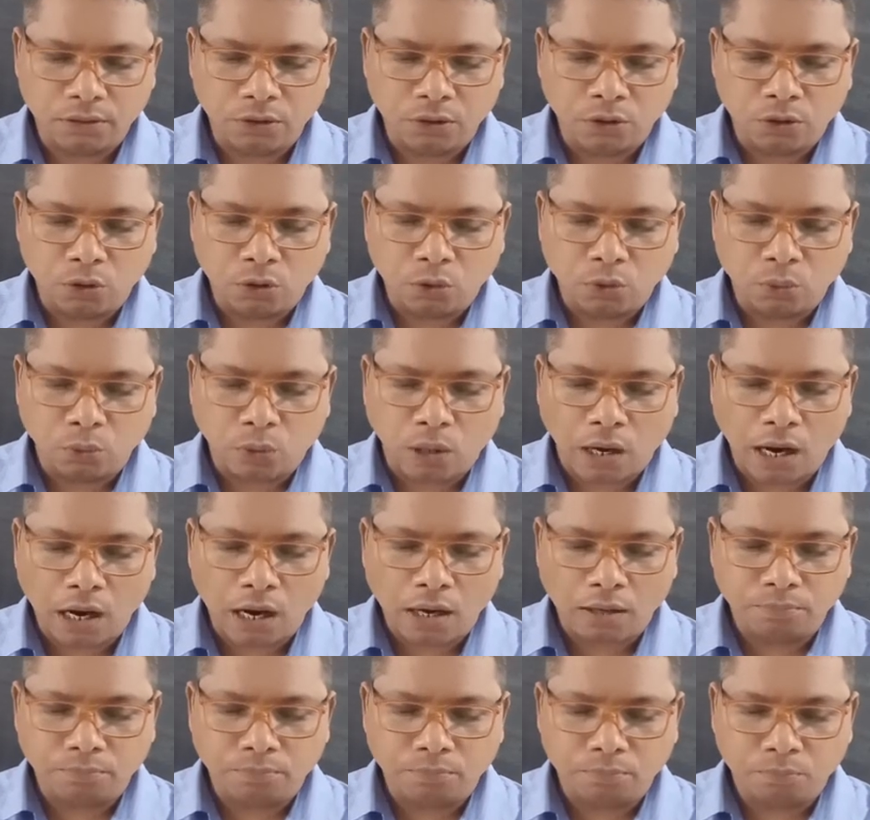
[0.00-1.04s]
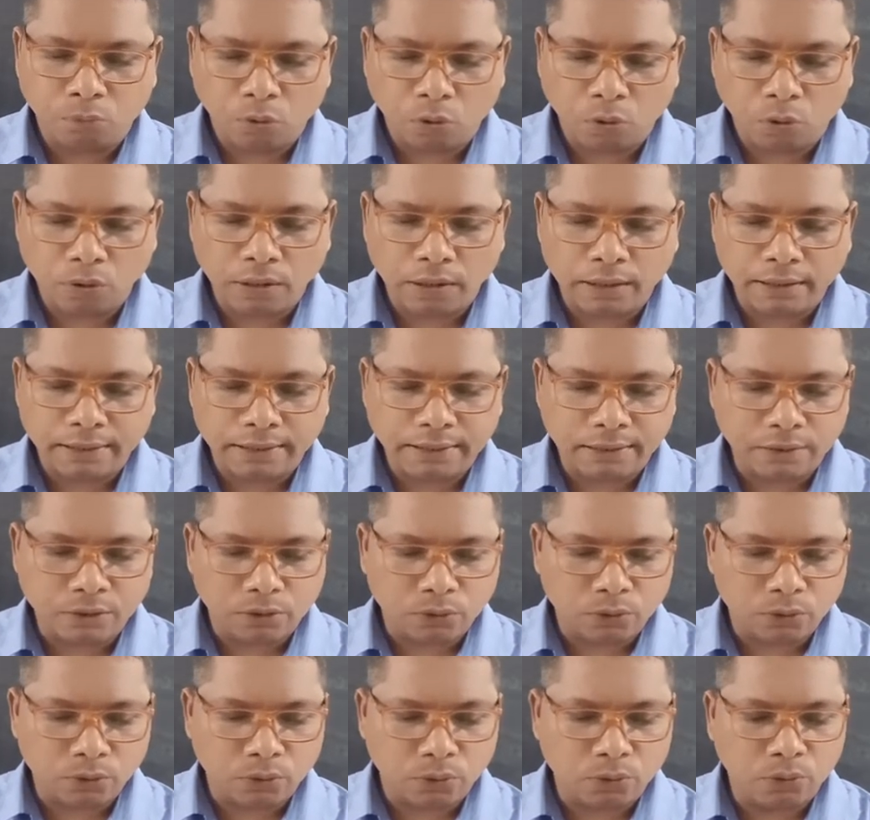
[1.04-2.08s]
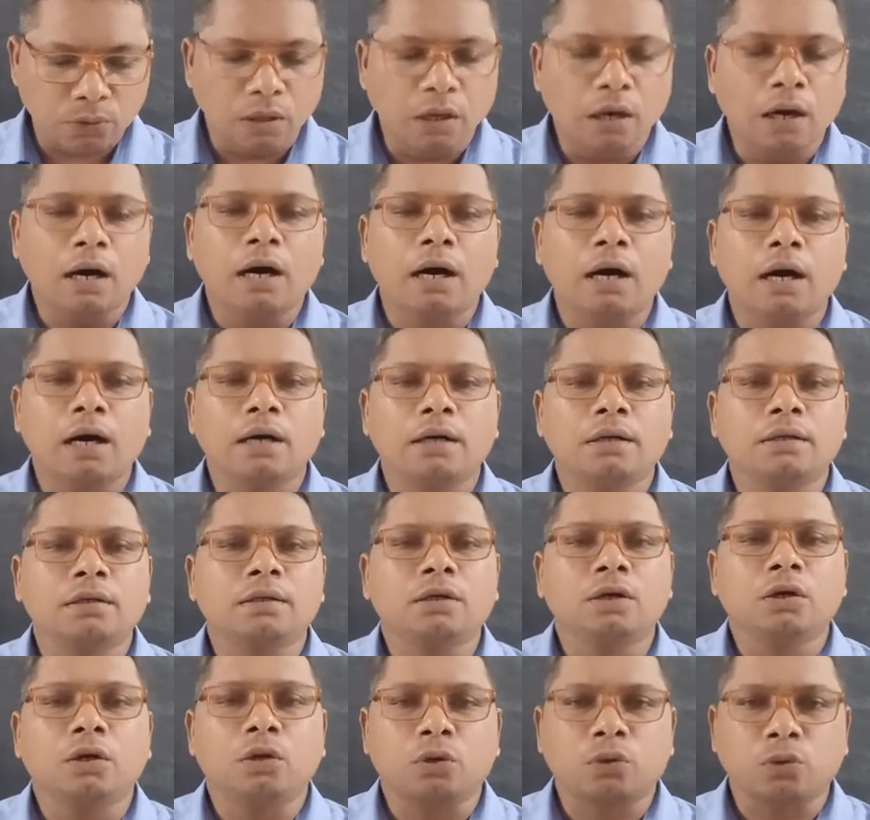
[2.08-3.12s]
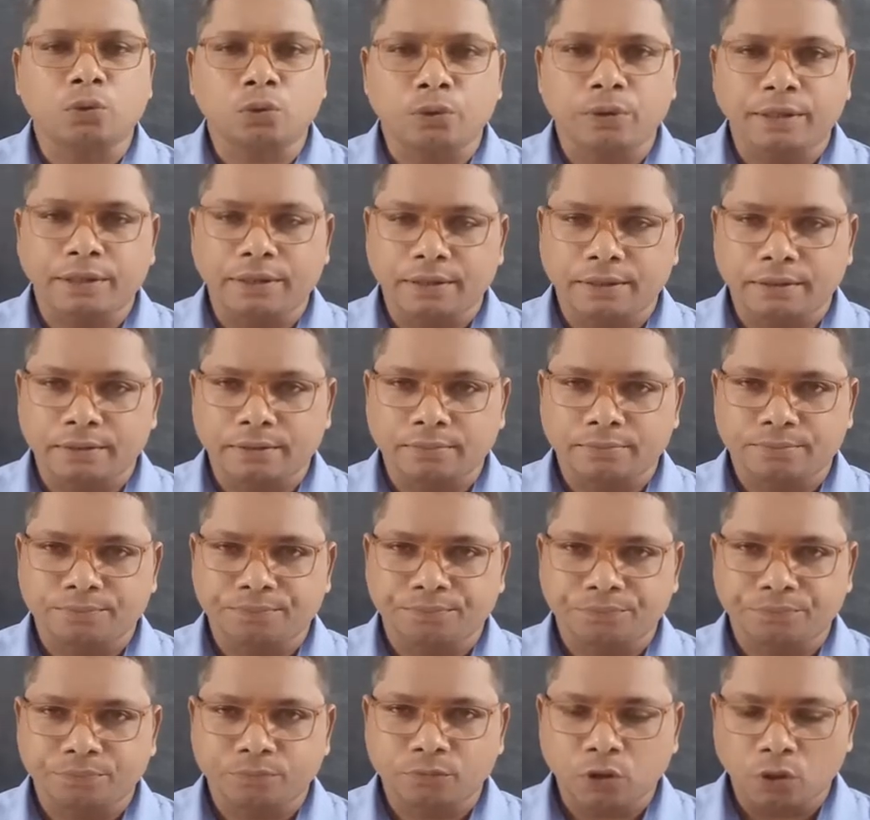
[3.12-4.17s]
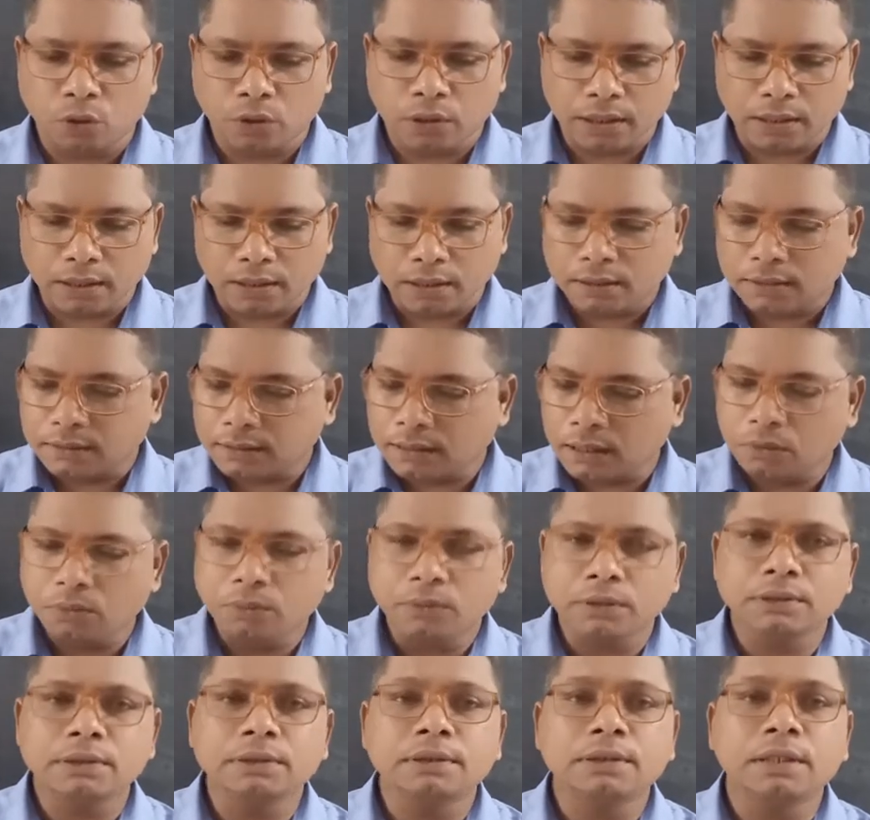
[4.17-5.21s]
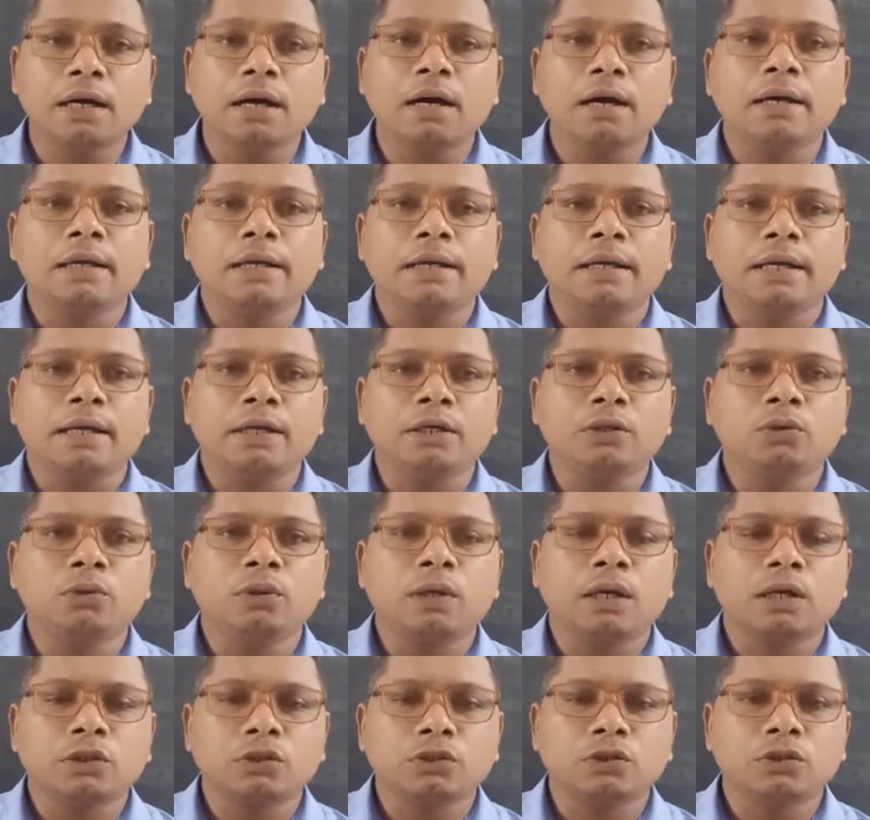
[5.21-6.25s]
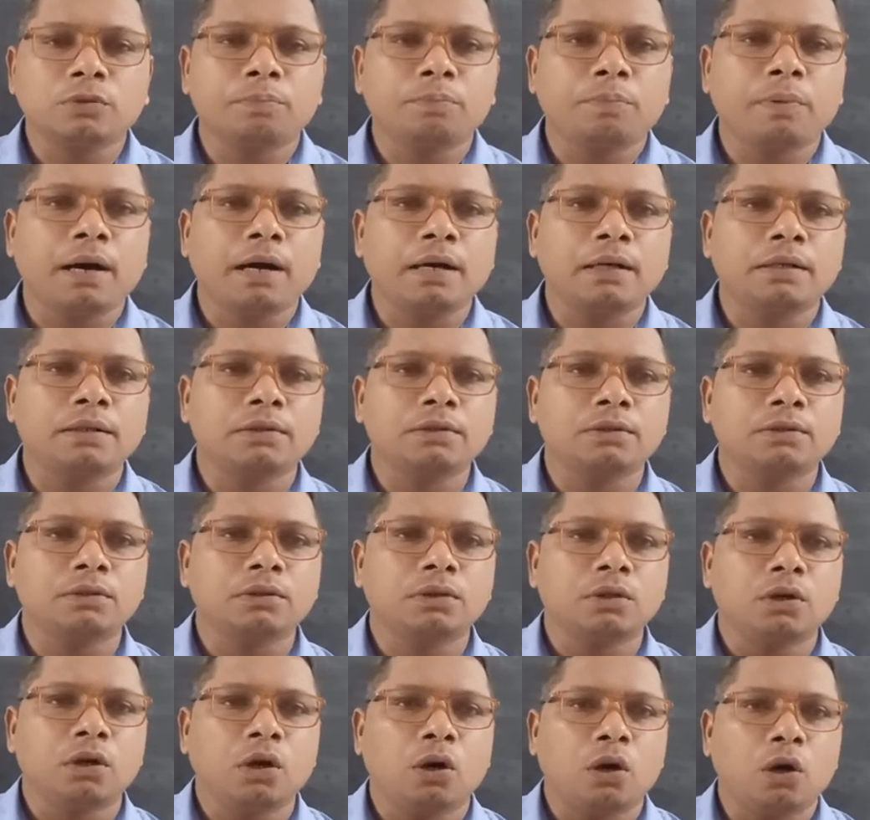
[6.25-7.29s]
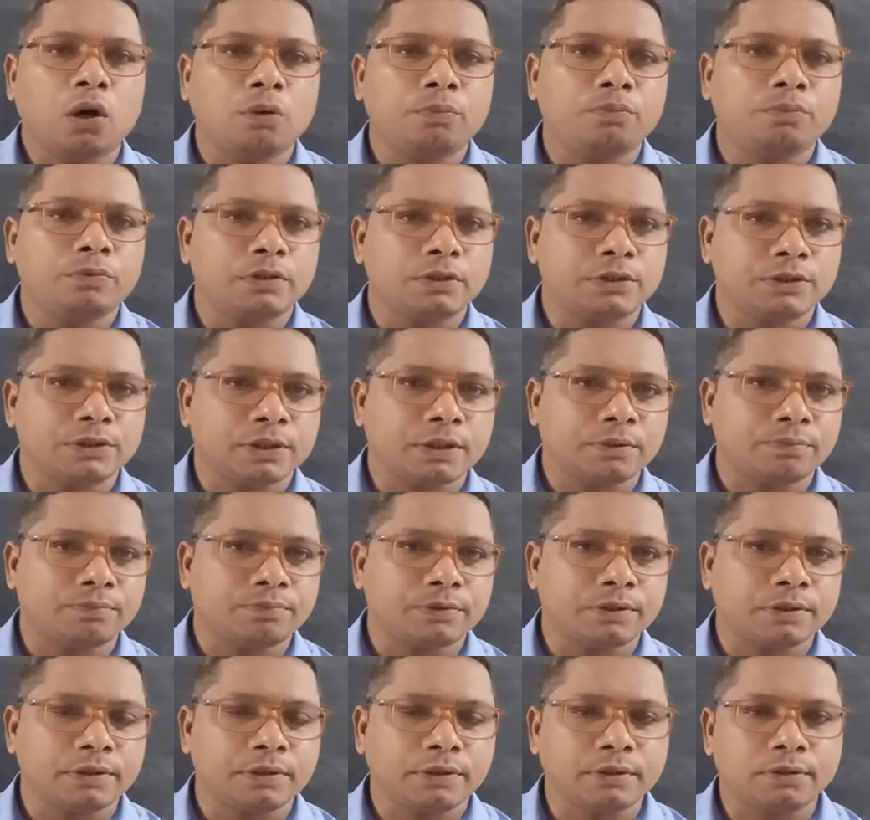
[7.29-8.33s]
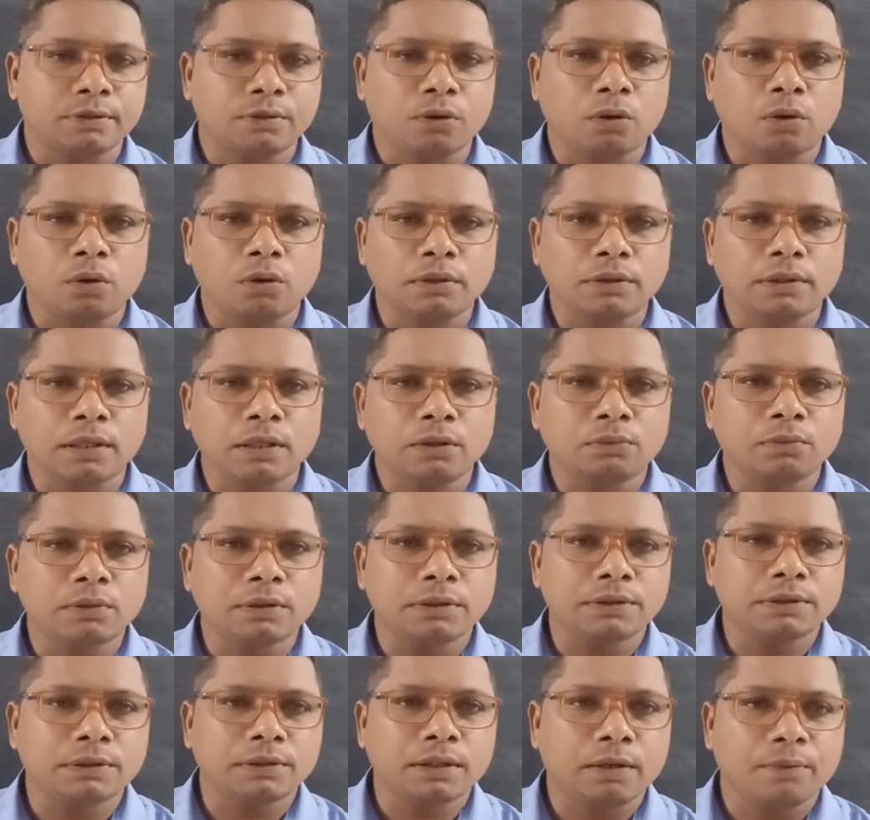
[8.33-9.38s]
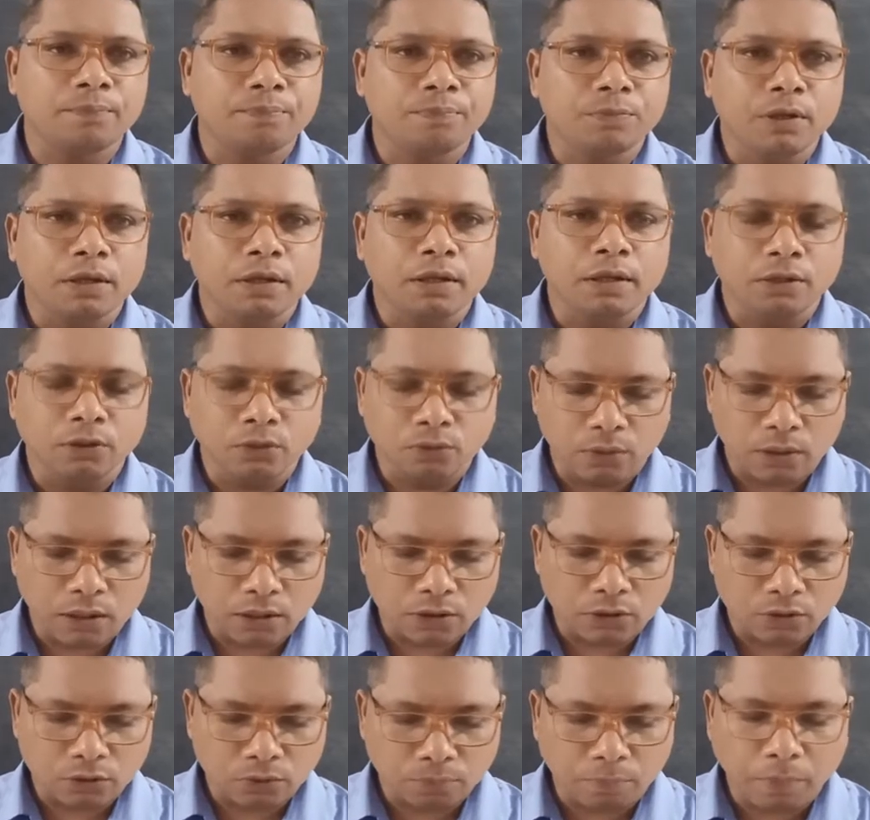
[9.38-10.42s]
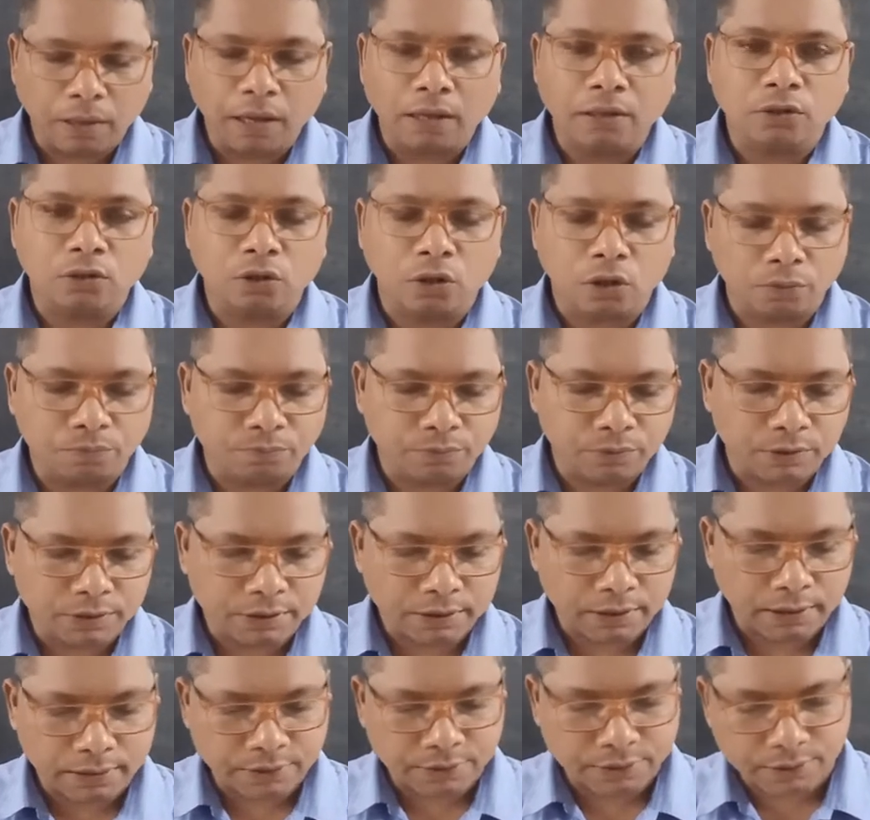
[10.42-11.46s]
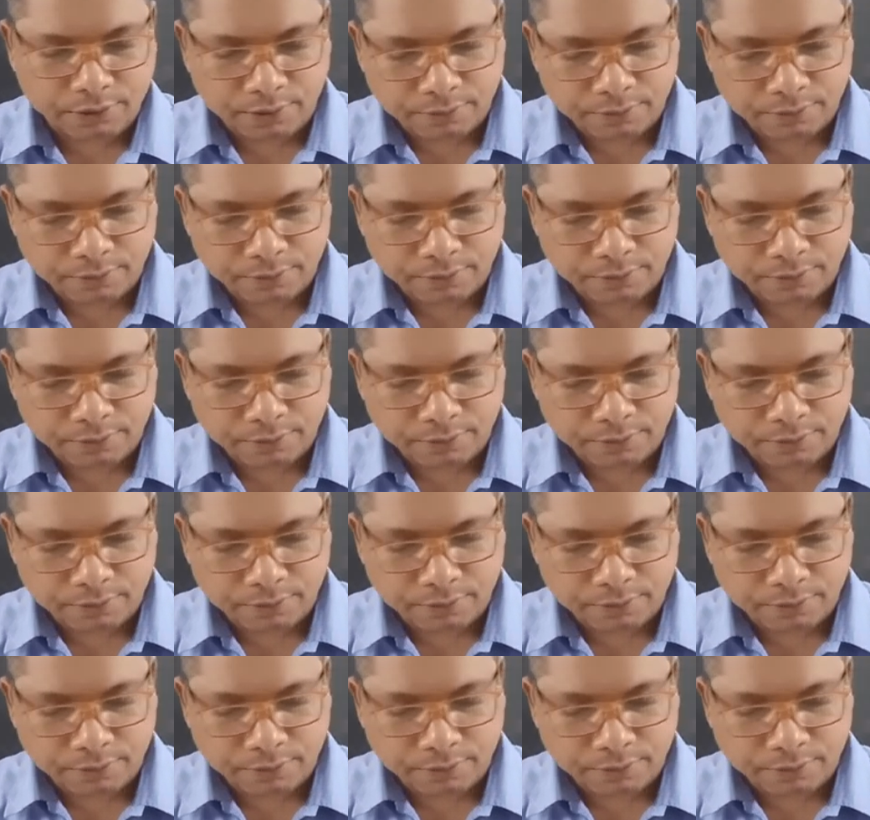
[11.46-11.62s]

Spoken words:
to have more lead to her ruin. Okay, that was the introduction part of this chapter, or that was the introduction part of this lesson.